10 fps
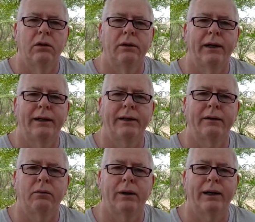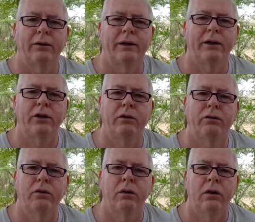Danik, wow, thank you
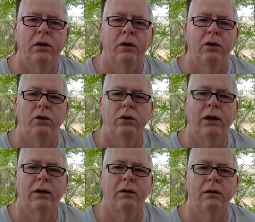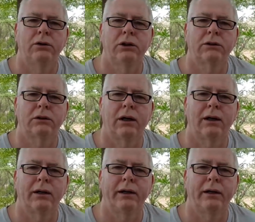for, just
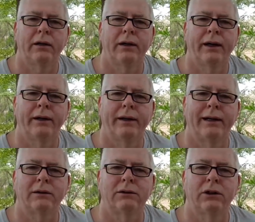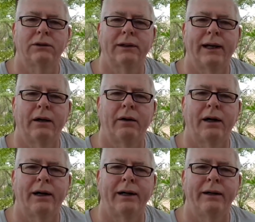got here, and that's just how
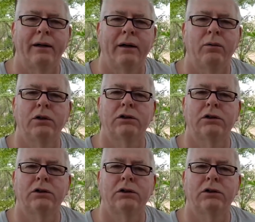I was